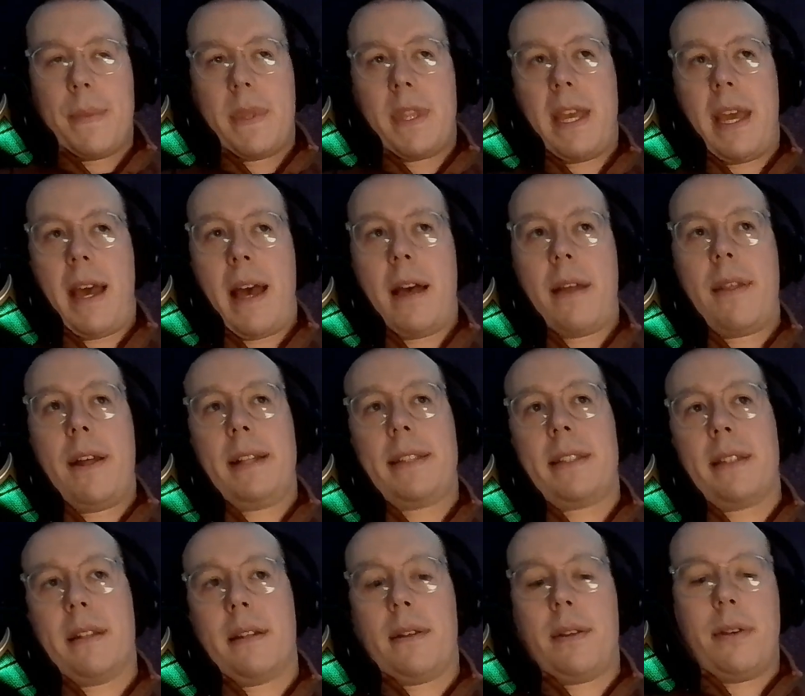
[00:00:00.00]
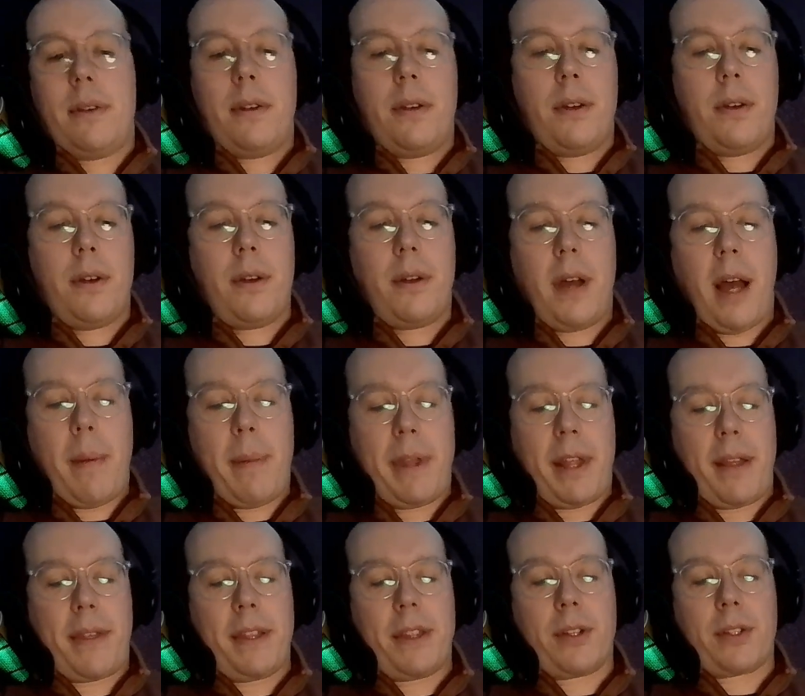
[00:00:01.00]
Yeah, that's a. I
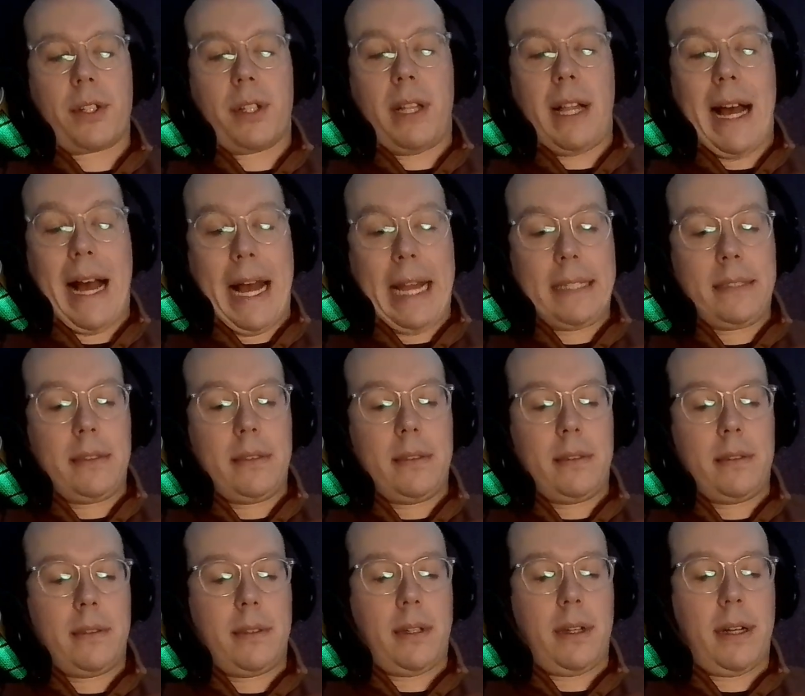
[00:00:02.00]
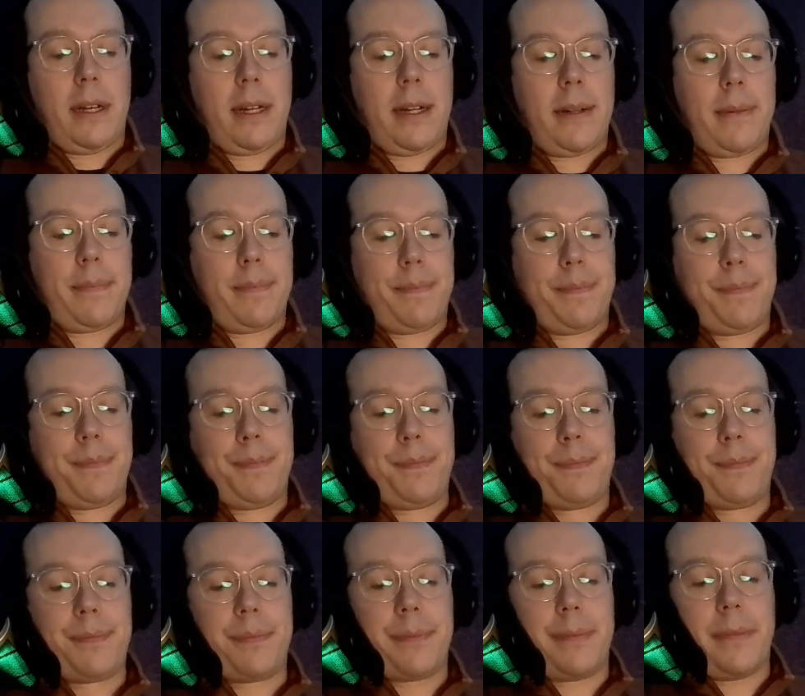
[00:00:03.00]
mean, I think there's a lot. Um,
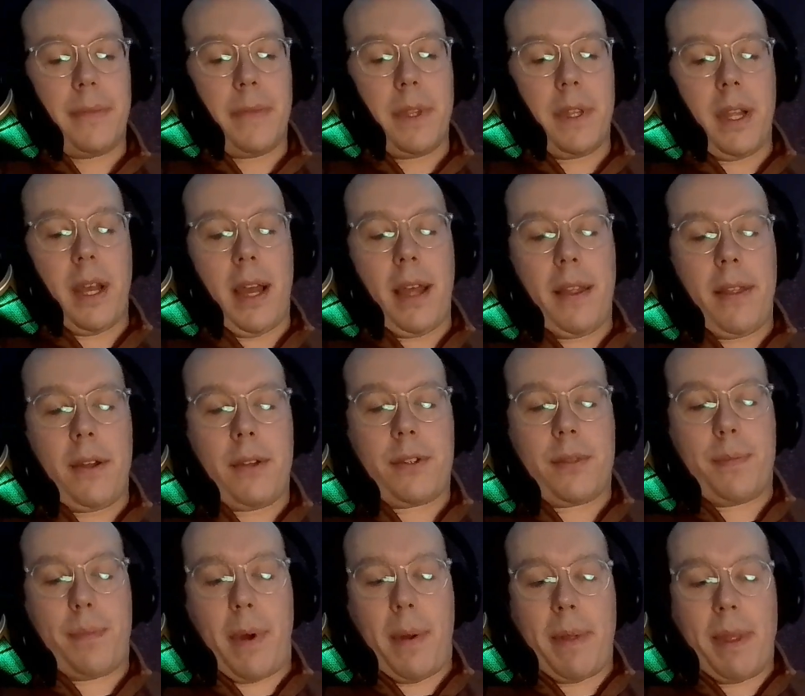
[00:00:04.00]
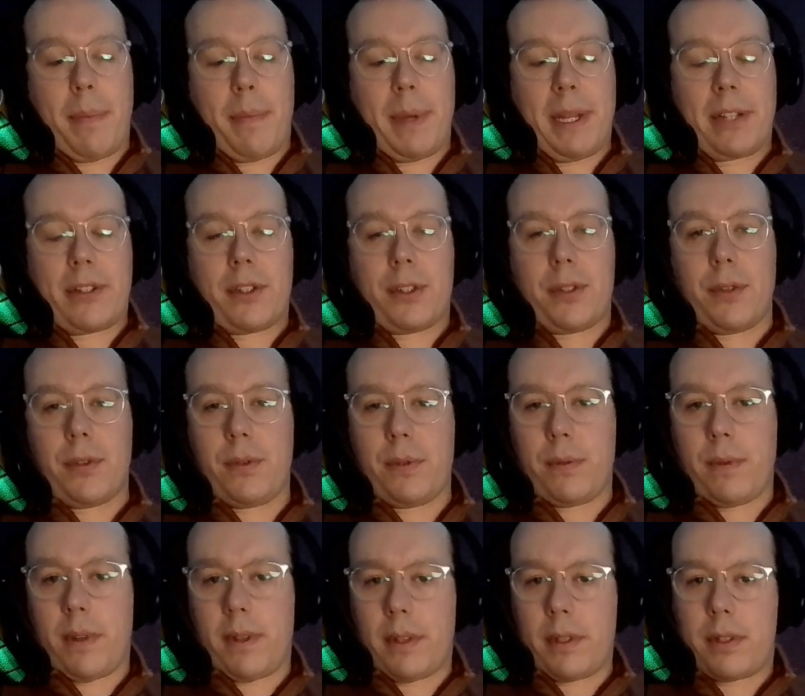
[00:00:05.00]
there's probably
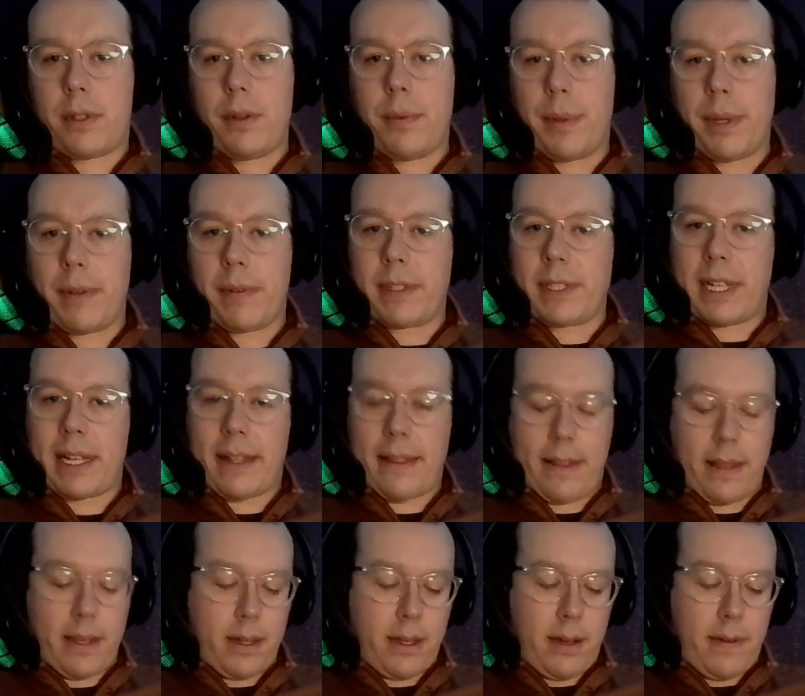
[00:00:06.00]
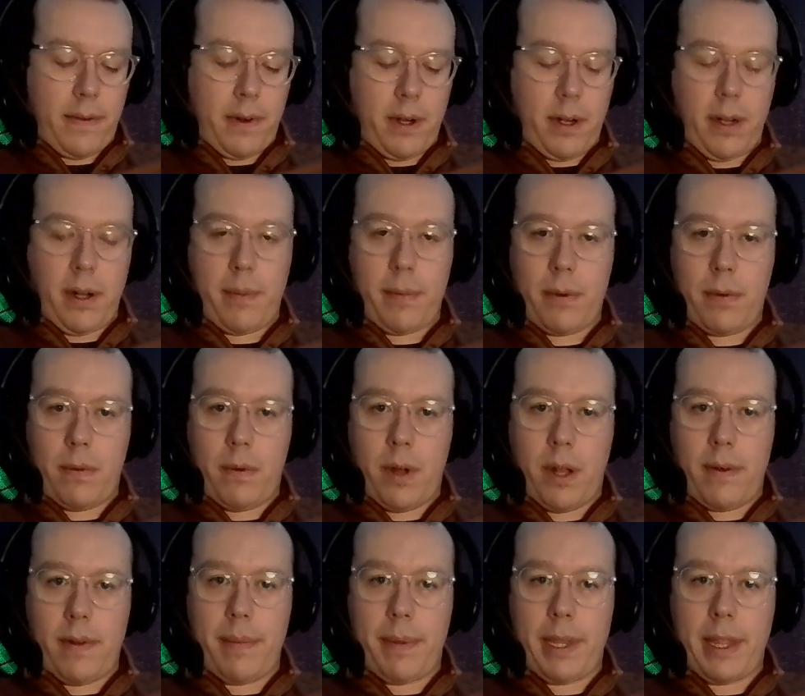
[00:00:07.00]
the two big ones I can think of are number
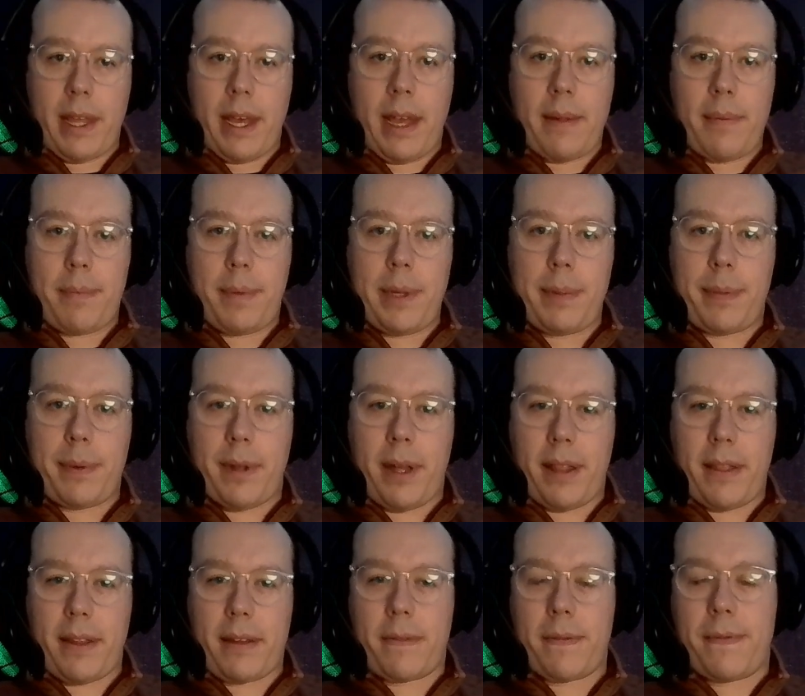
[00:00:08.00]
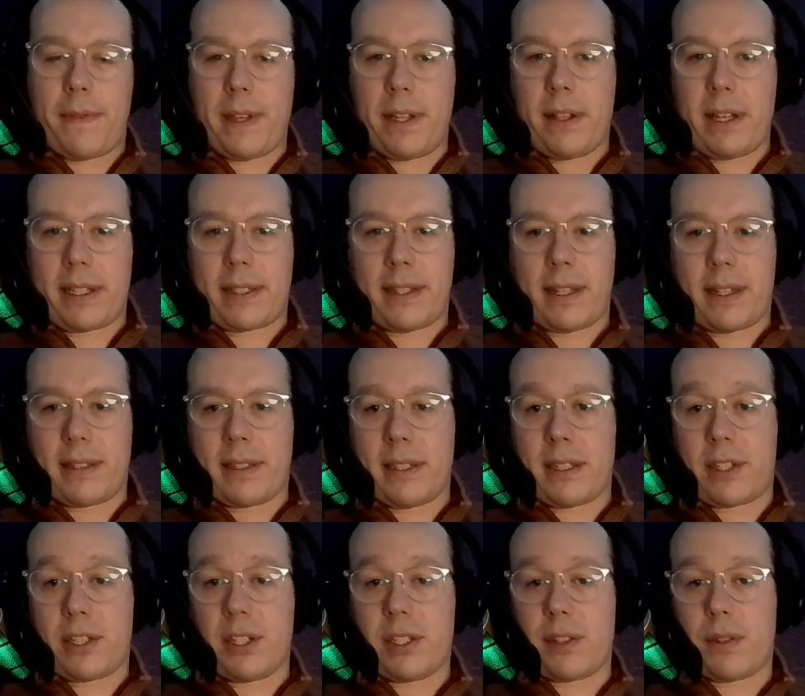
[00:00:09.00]
one would be that people I think feel like sex
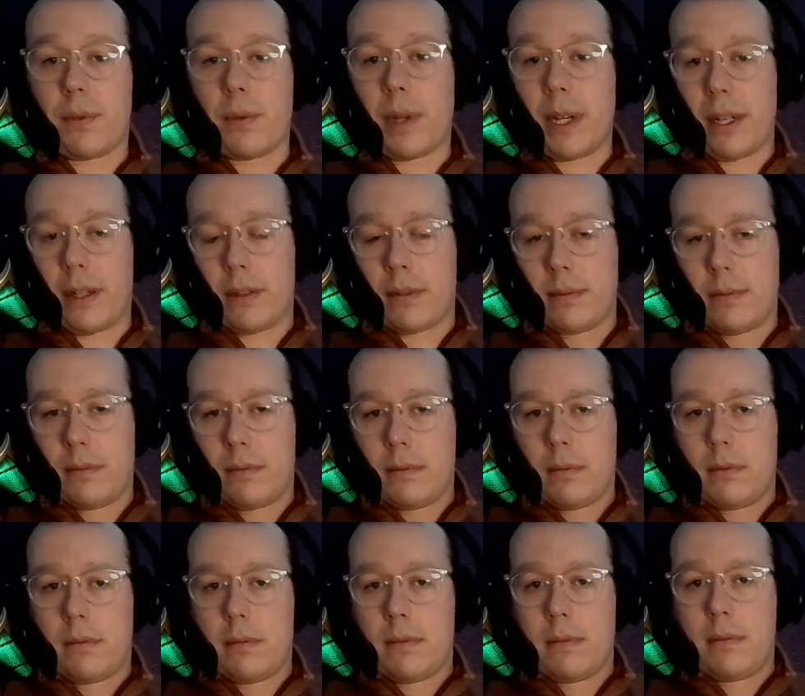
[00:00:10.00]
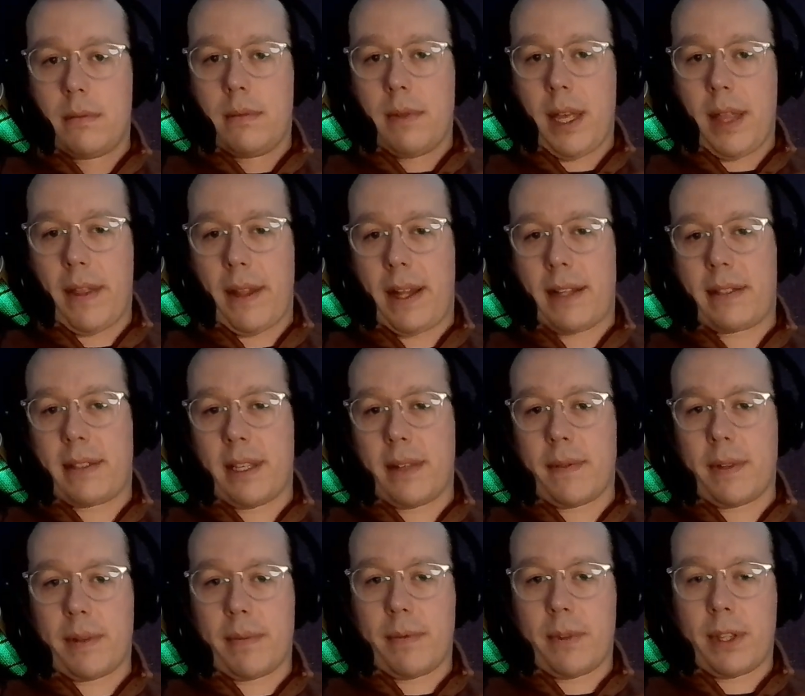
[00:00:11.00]
addiction isn't real. And that's
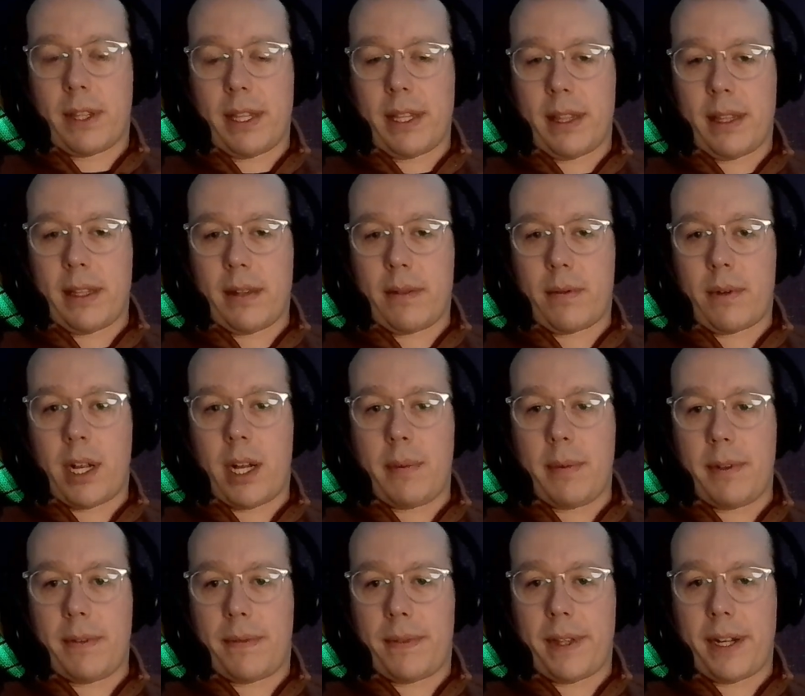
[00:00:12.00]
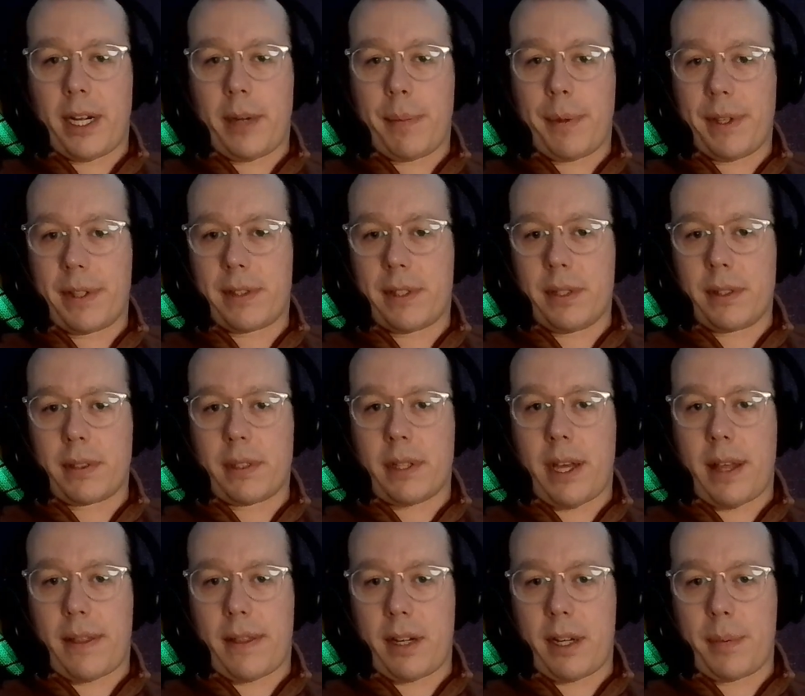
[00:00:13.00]
even within the realm of therapists. There's a
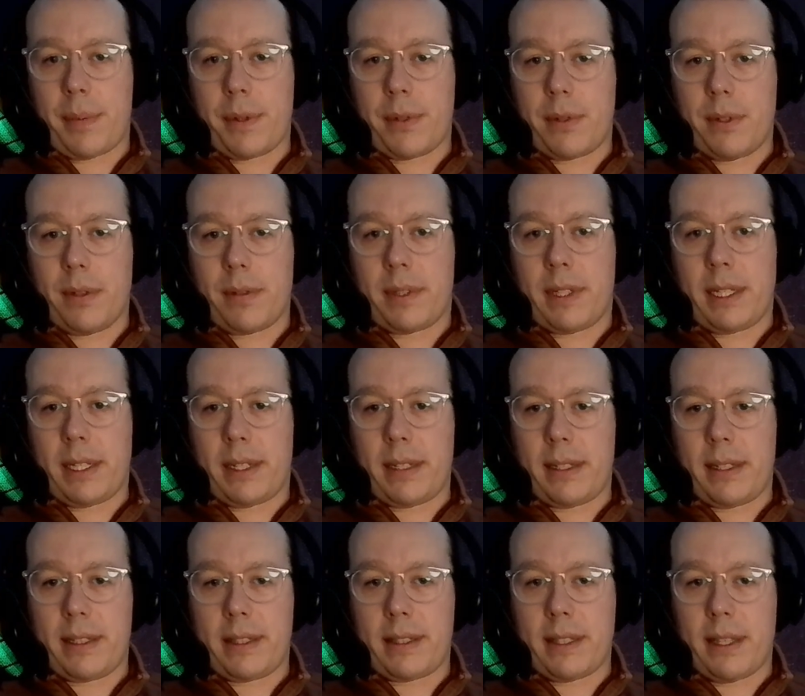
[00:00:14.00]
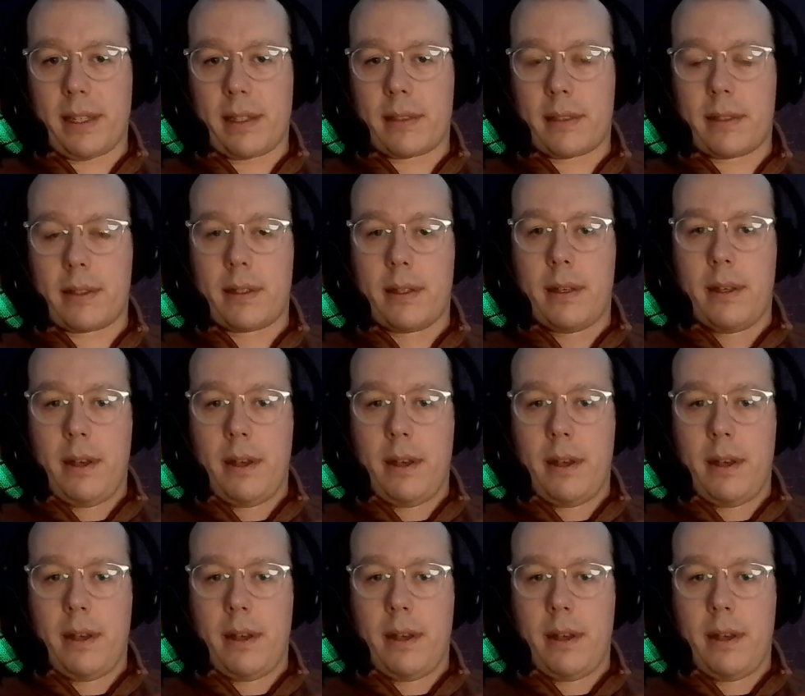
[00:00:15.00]
lot of therapists who don't think it exists.